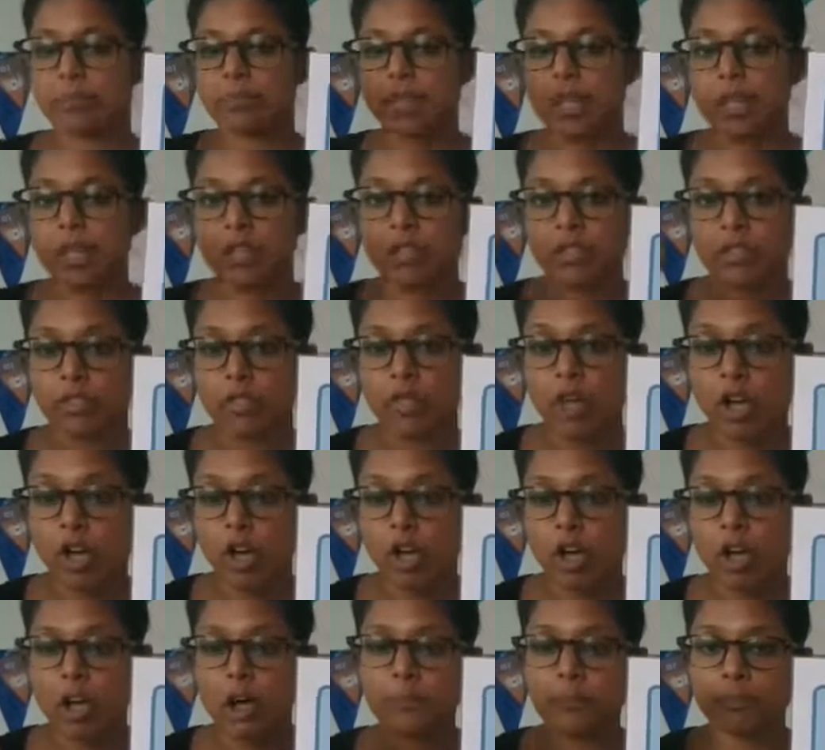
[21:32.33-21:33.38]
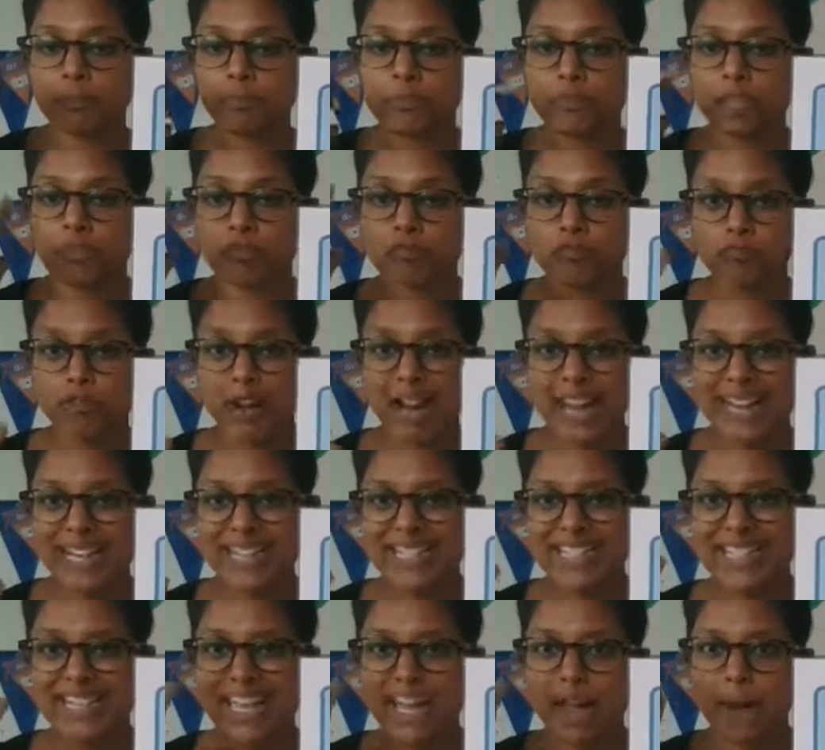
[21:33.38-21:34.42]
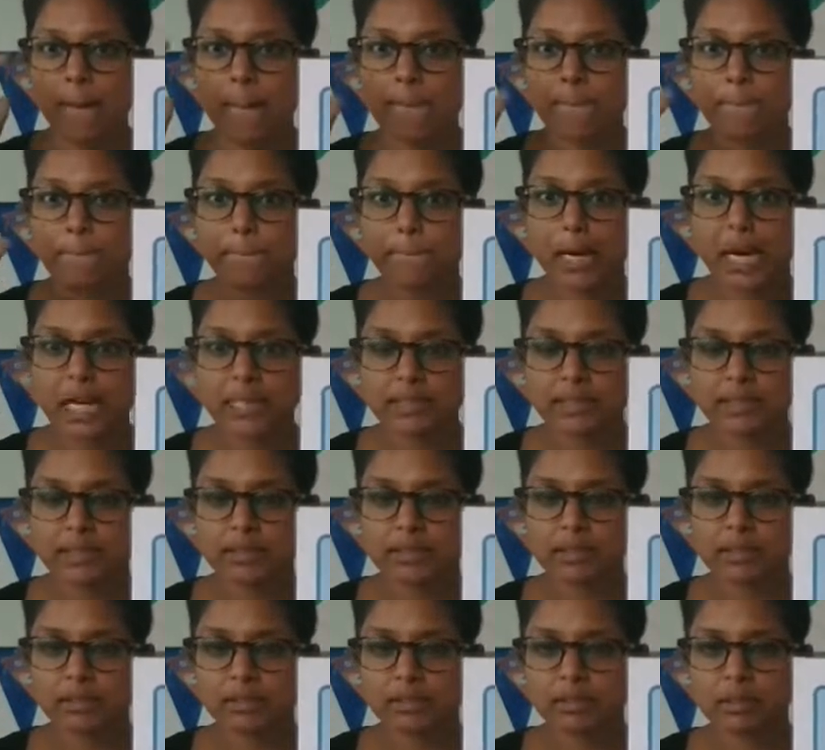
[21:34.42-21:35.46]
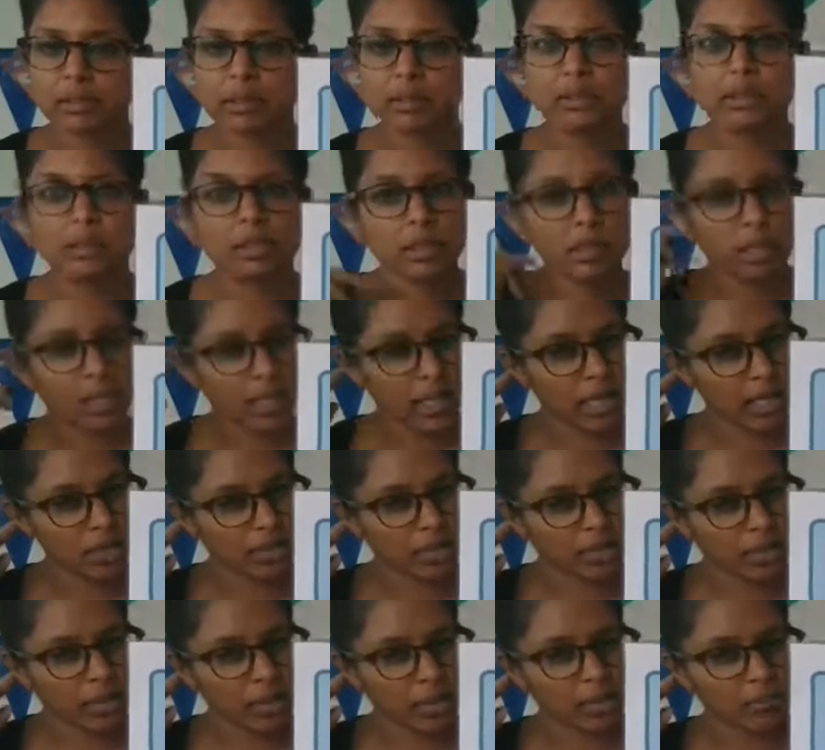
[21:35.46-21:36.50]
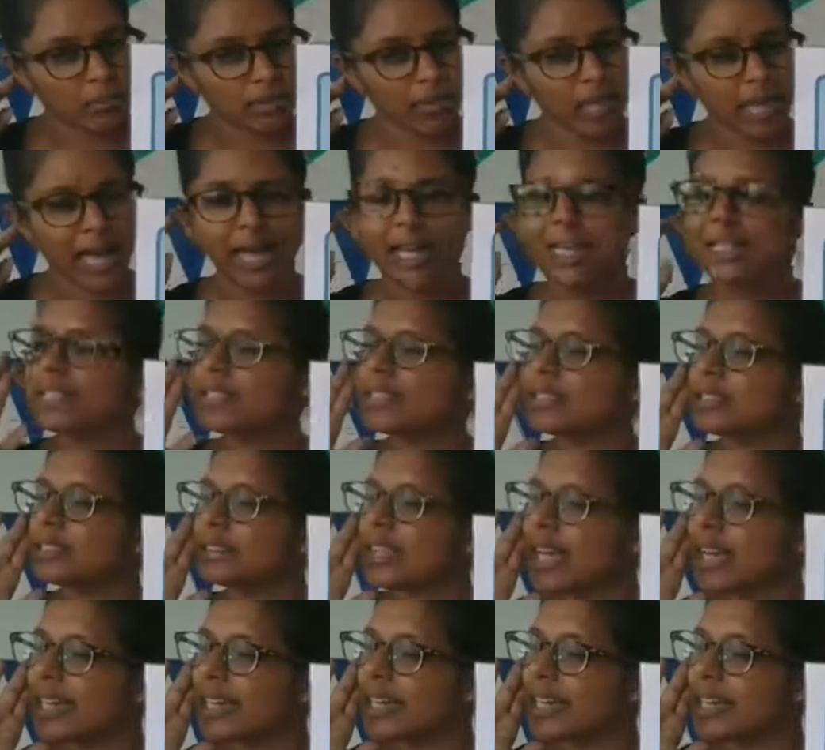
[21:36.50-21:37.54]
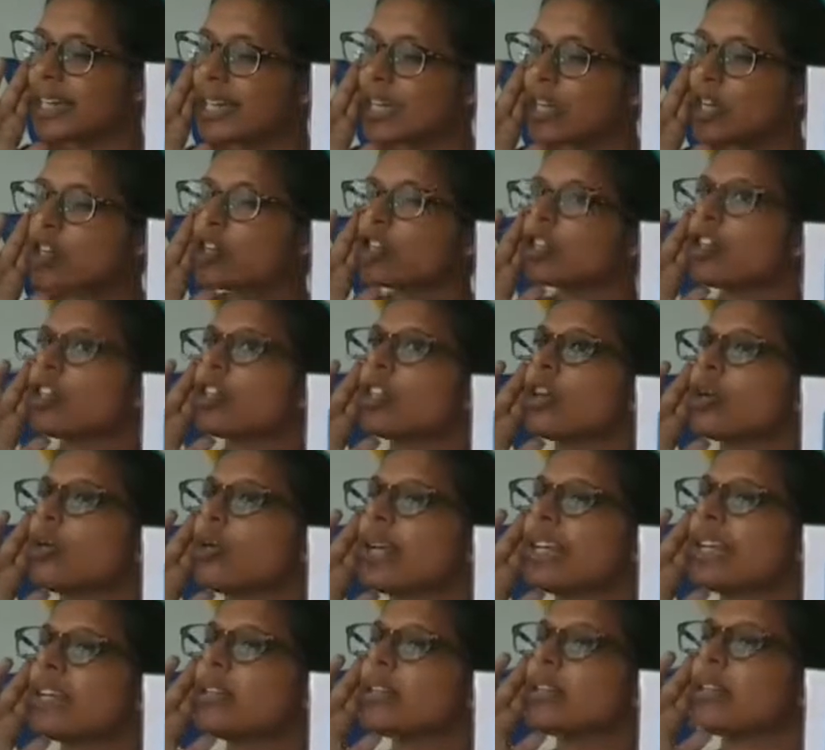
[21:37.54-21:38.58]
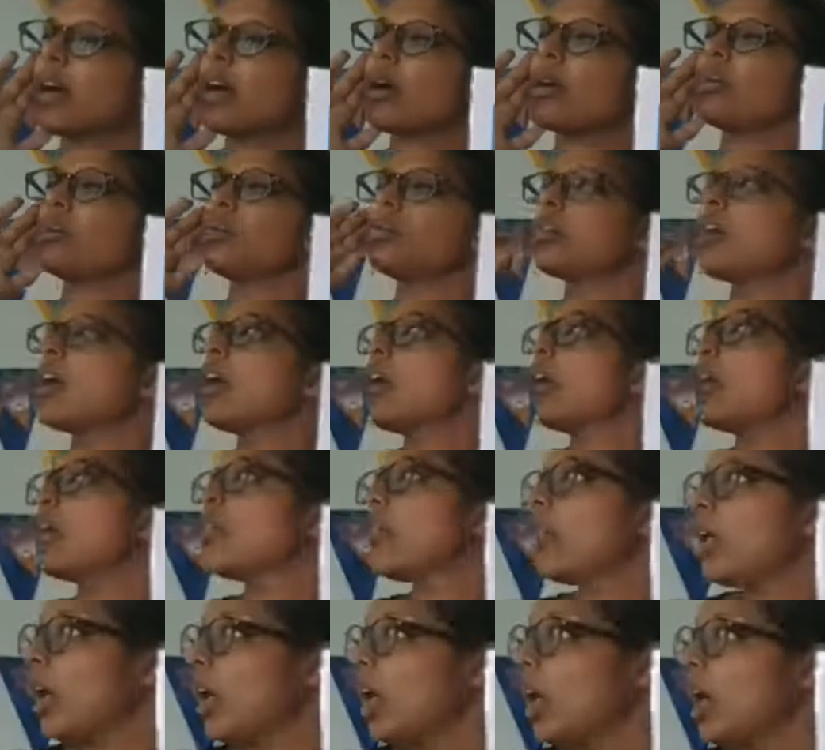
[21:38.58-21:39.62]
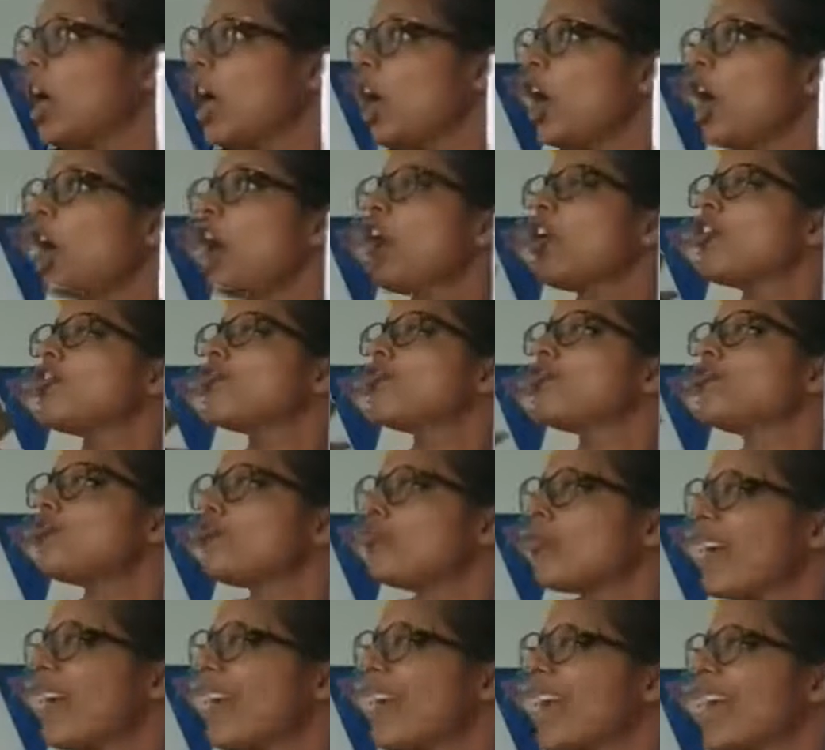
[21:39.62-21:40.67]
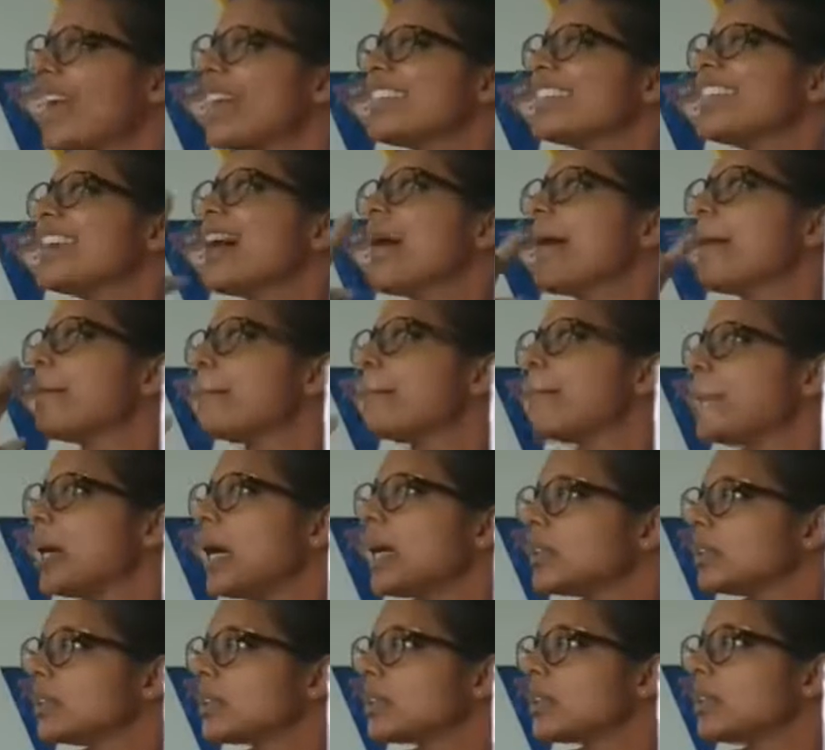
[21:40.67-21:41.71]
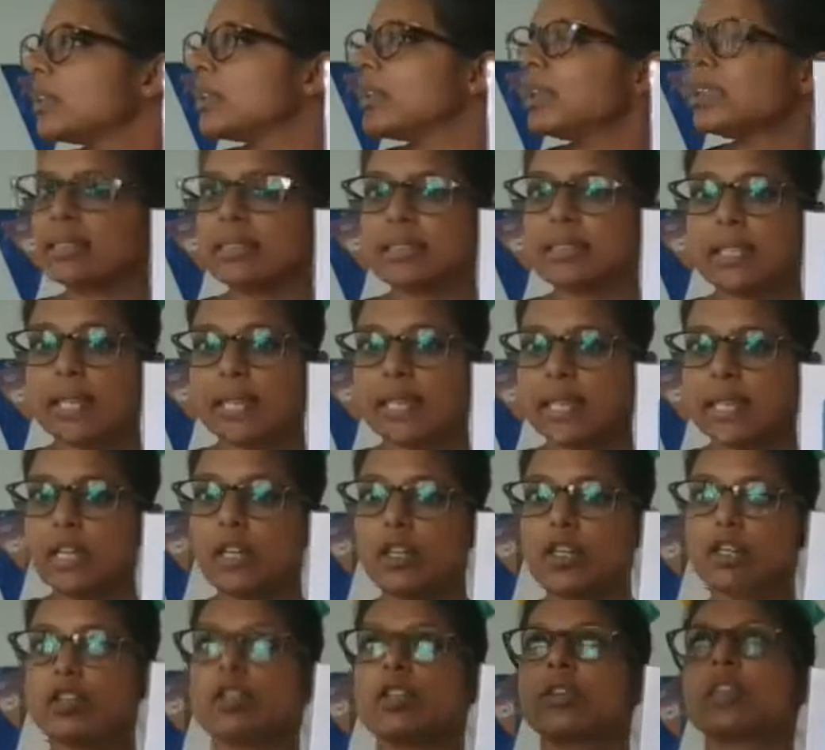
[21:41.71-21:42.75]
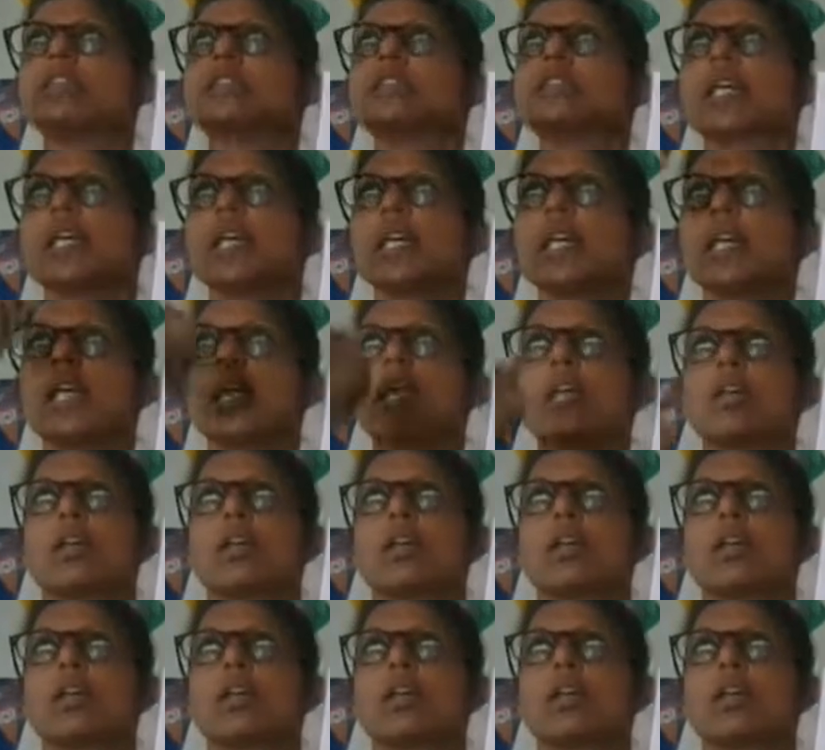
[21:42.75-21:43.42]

The red bus. Can you remember that? Say it to the windows. The red bus. Say it to the ceiling.